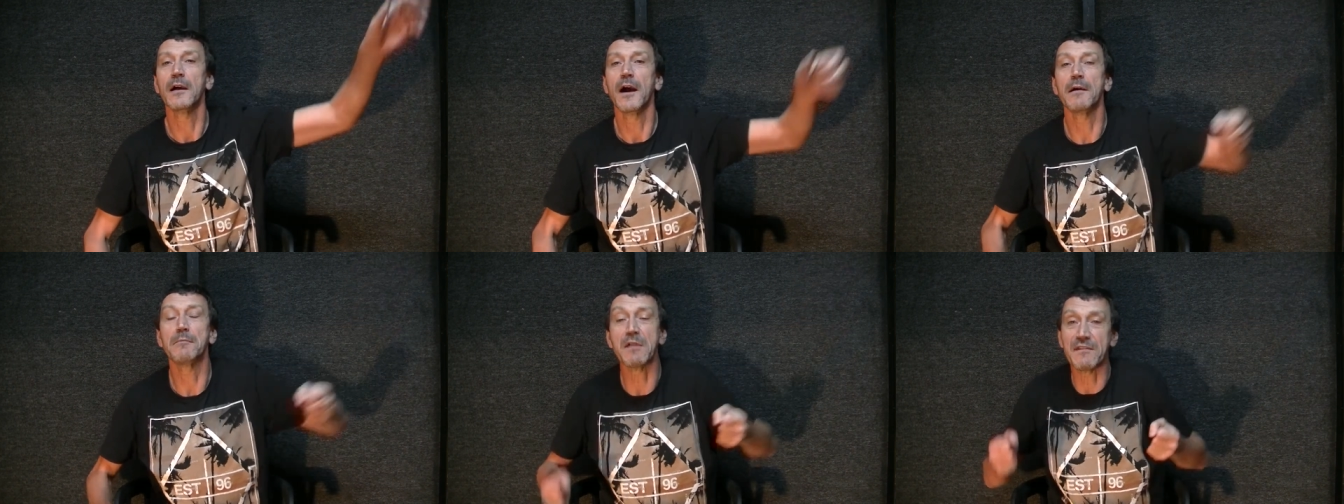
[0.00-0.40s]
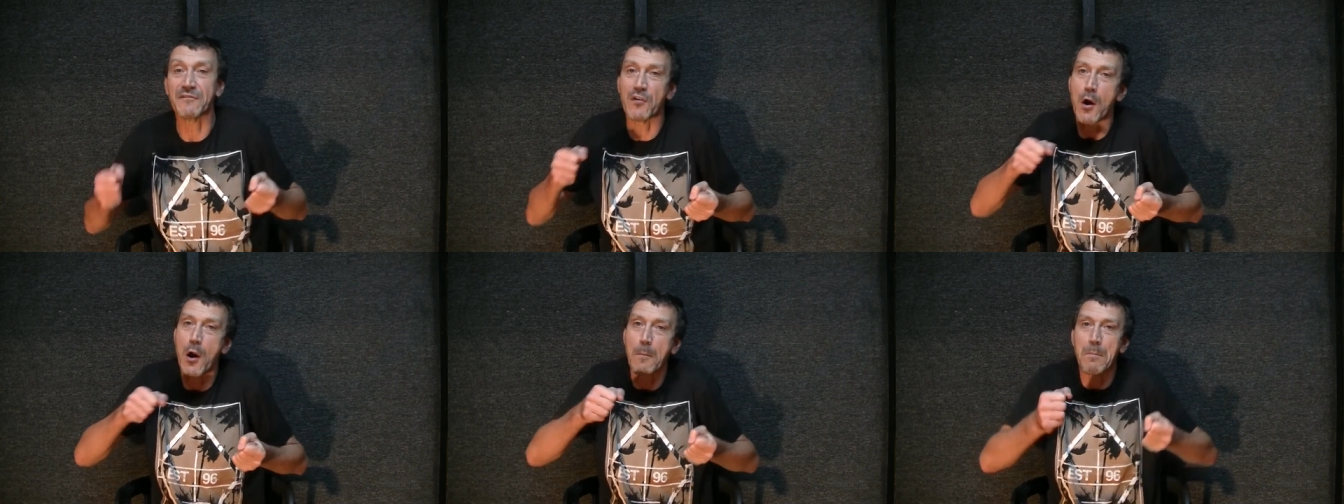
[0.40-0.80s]
and
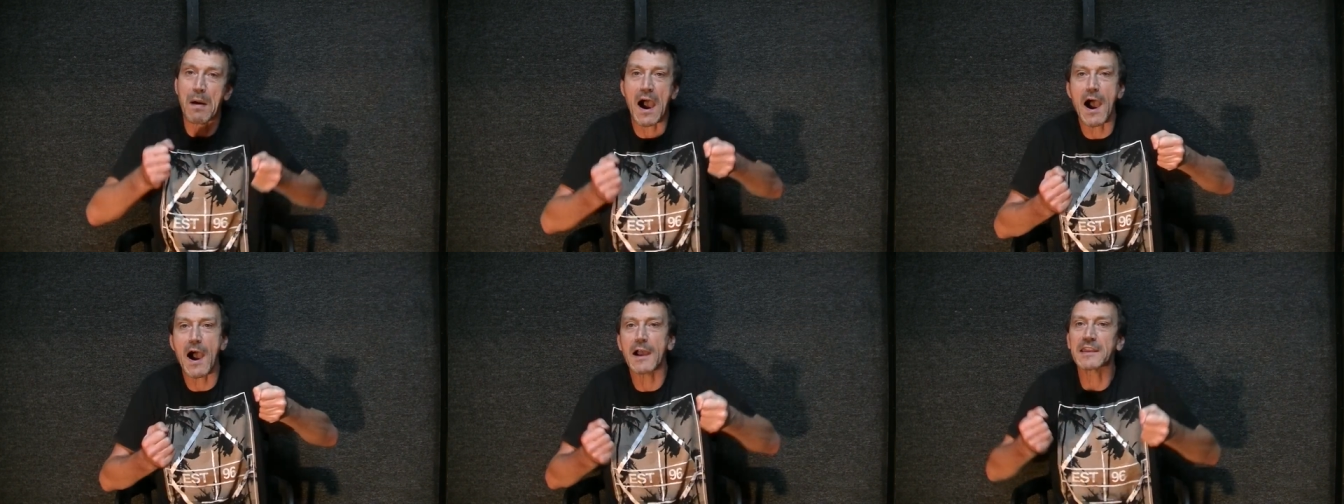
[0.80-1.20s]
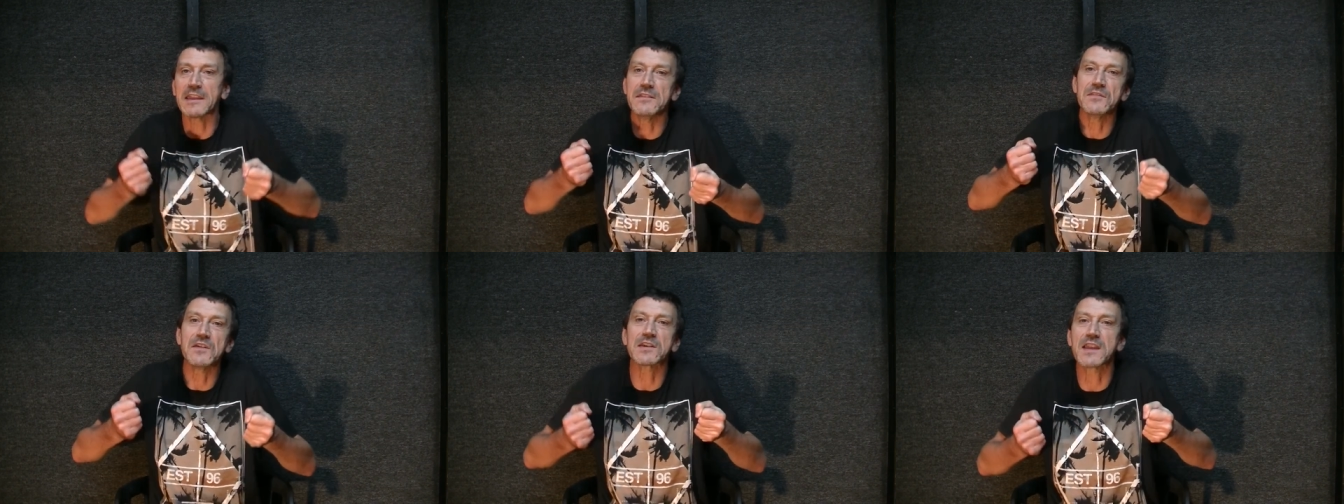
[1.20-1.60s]
before
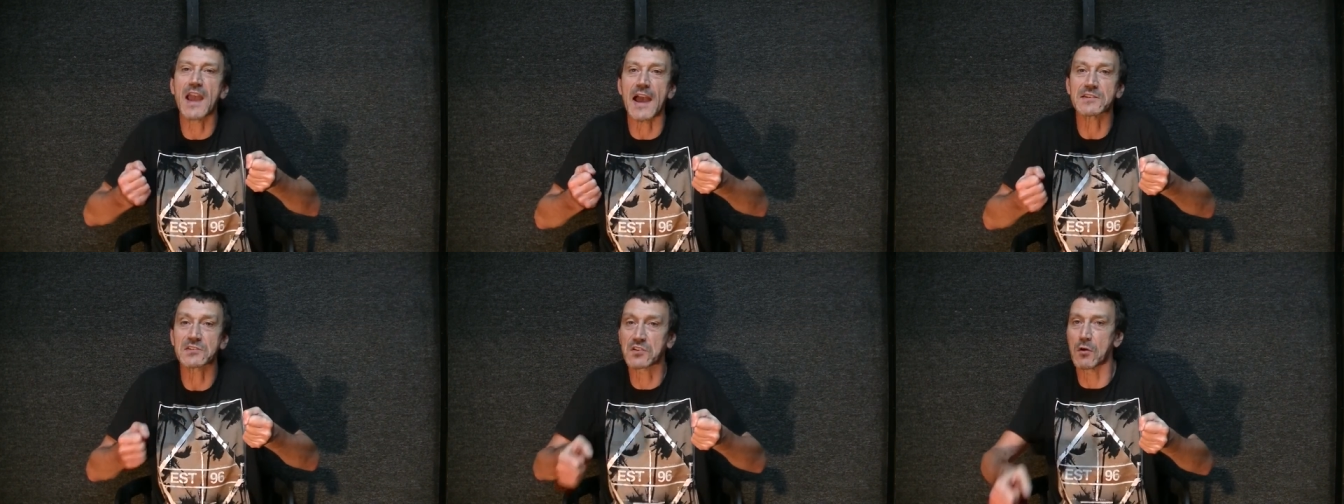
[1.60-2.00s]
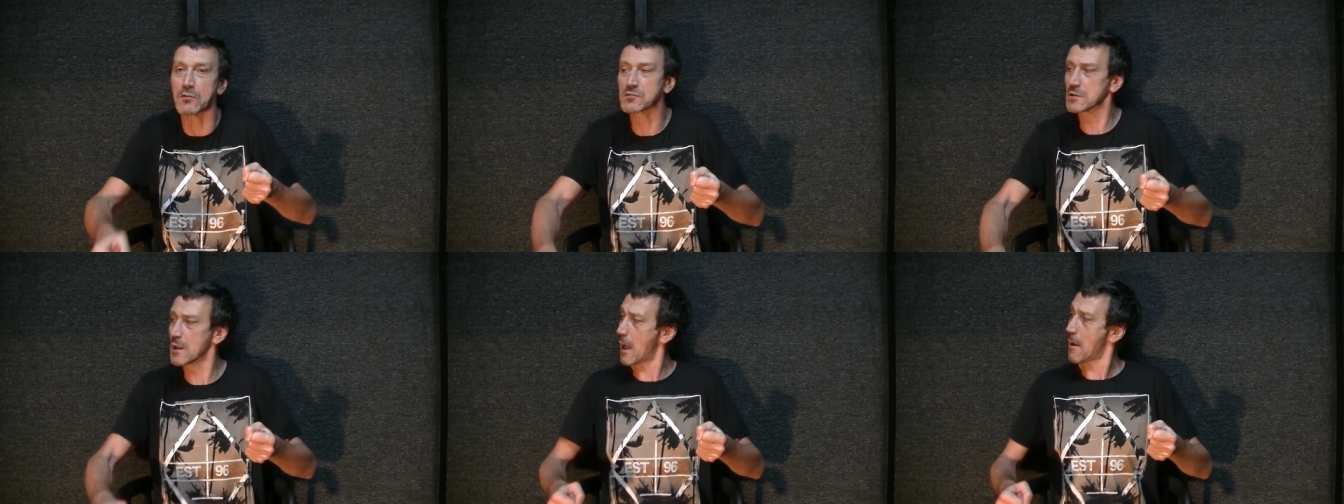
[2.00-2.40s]
parking the gas
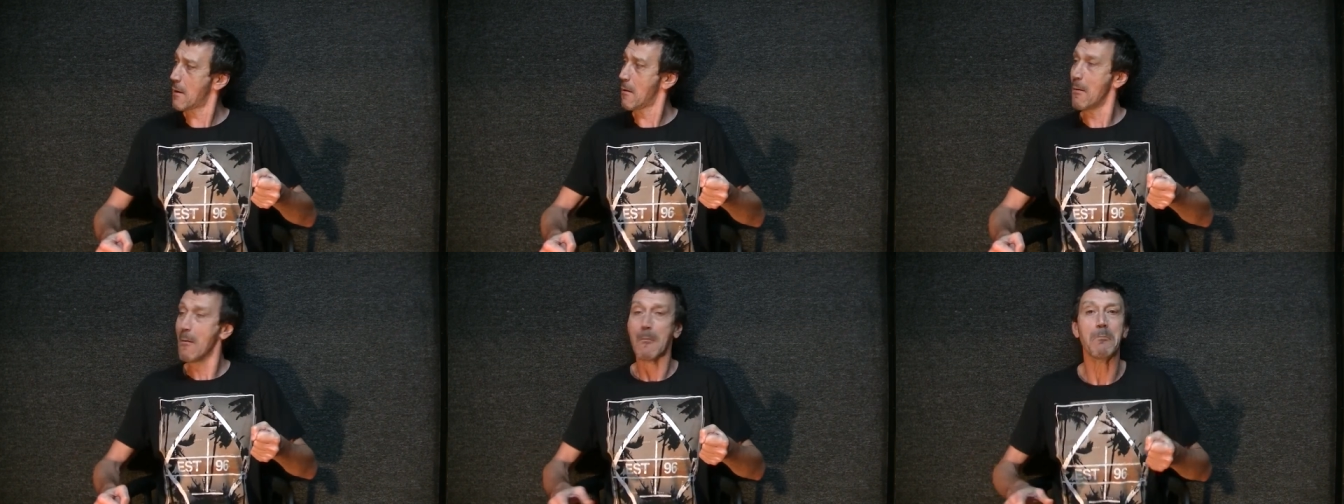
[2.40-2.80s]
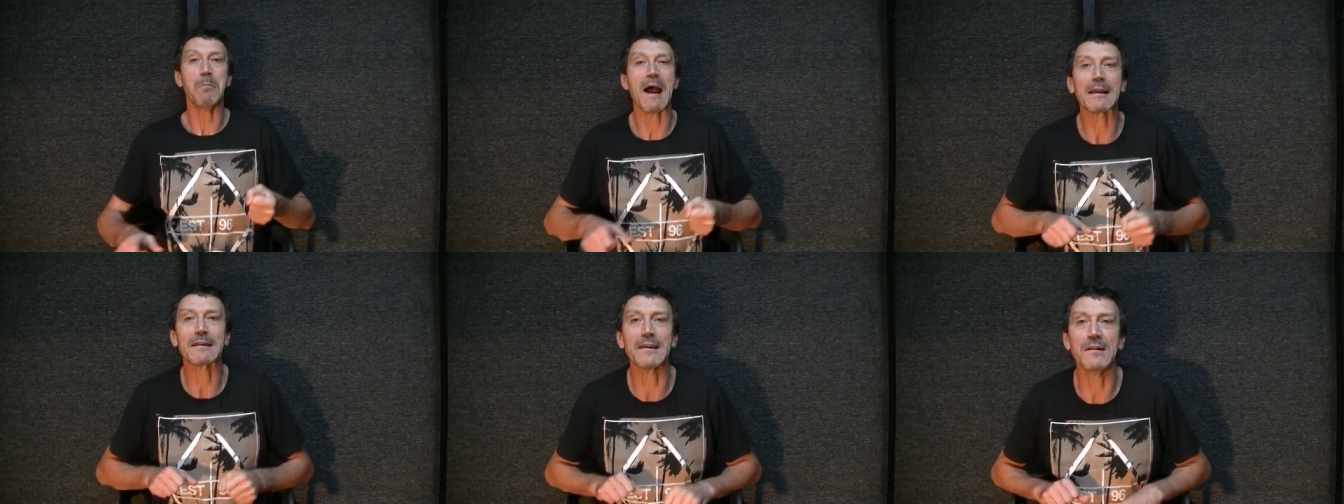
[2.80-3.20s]
guzzler
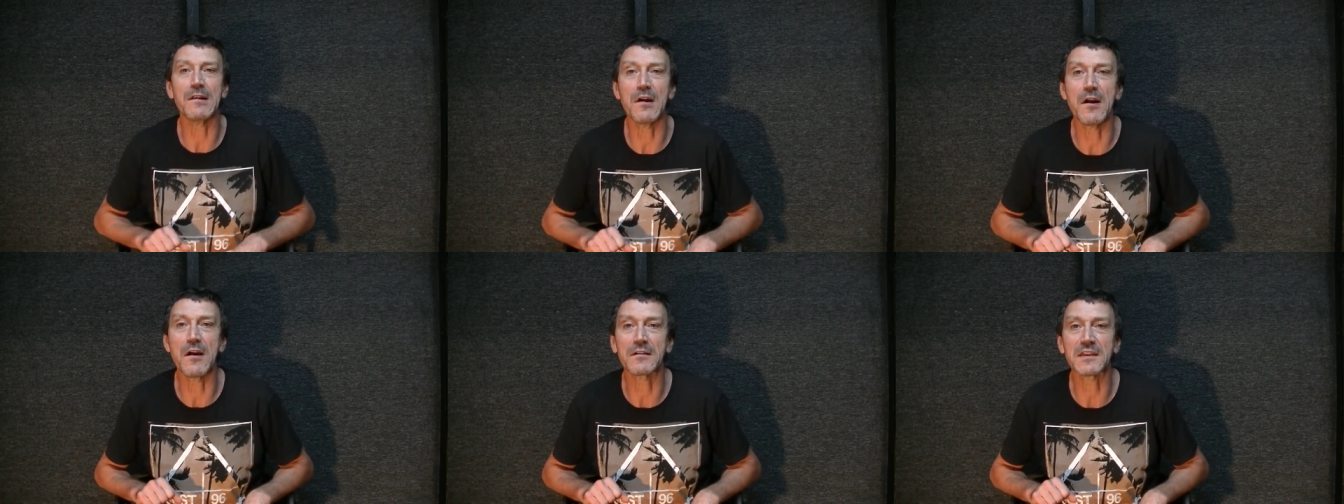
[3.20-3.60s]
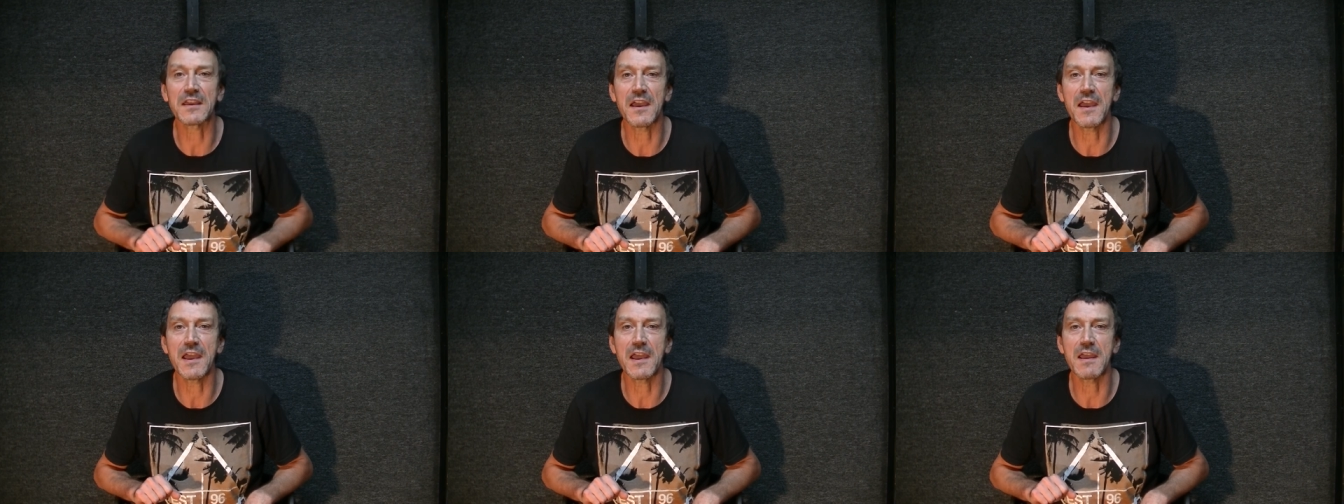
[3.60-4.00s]
back in her
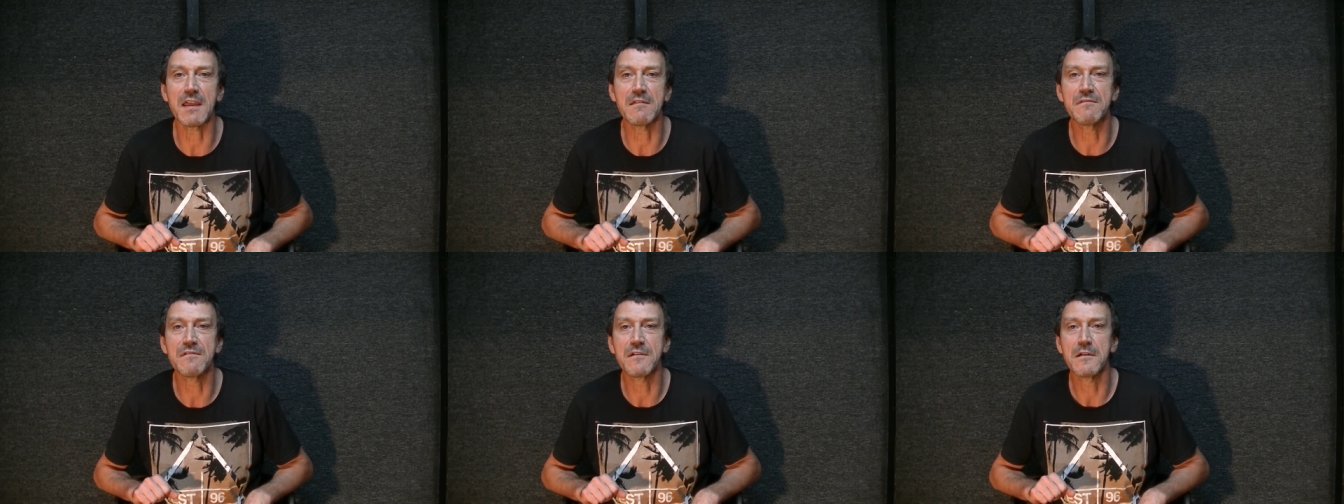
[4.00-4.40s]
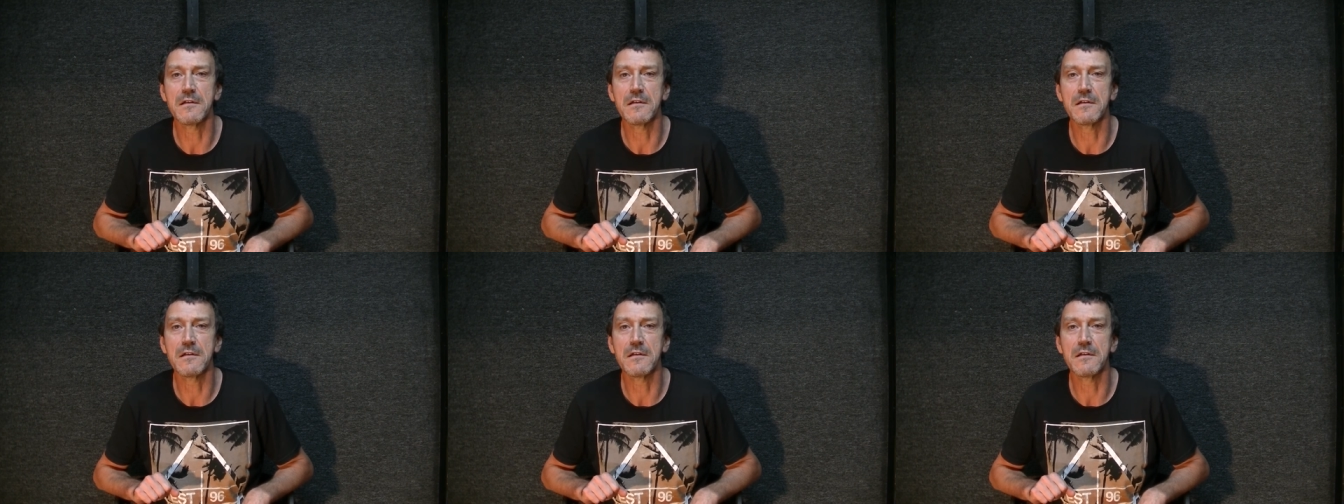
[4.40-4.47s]
cave.